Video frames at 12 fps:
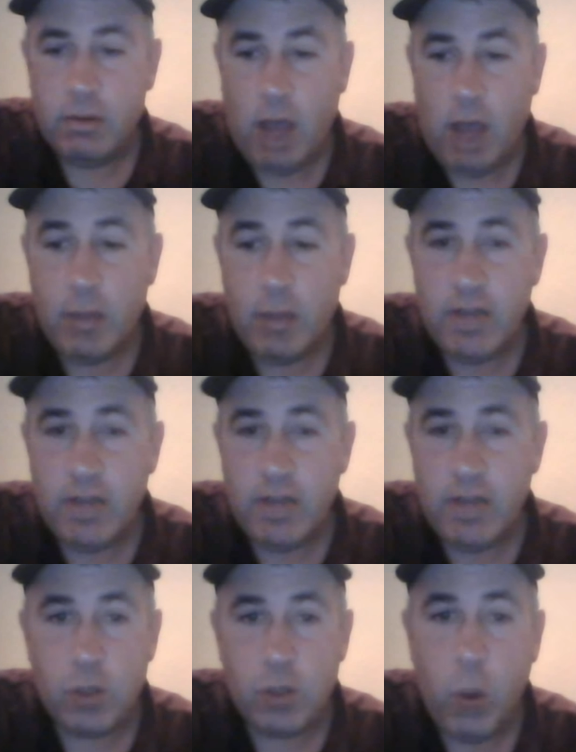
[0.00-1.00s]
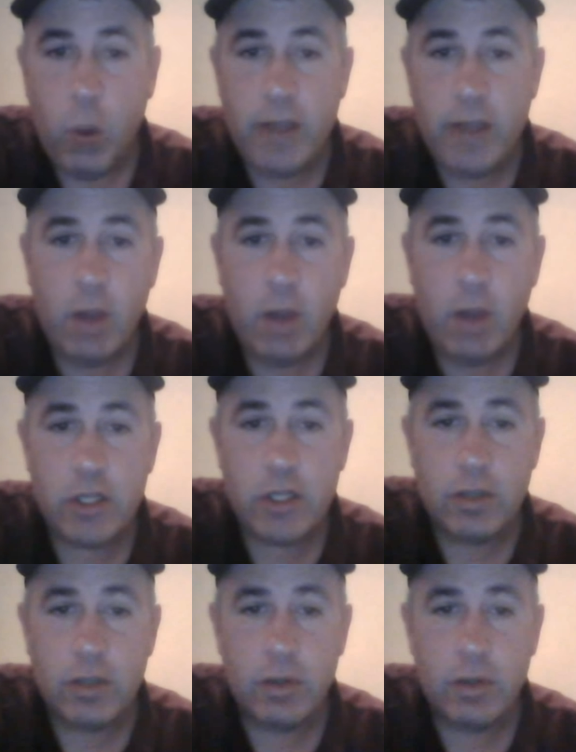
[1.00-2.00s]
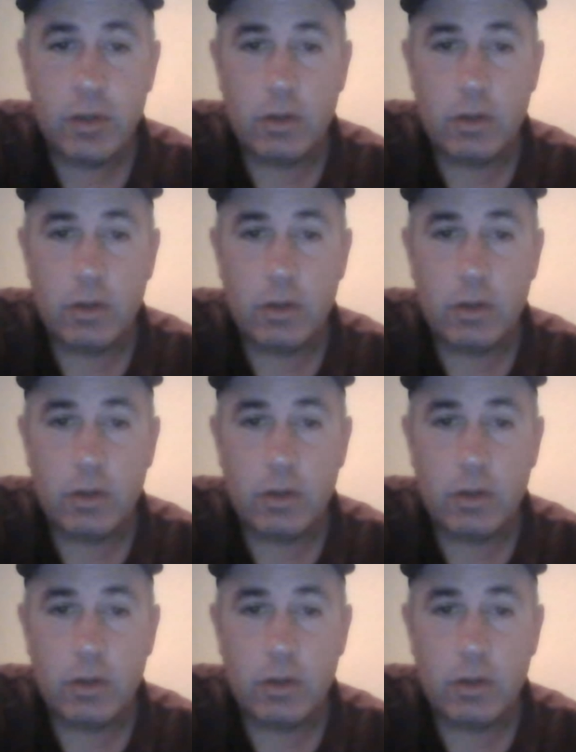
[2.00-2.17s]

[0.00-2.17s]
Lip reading: I believe there's way too much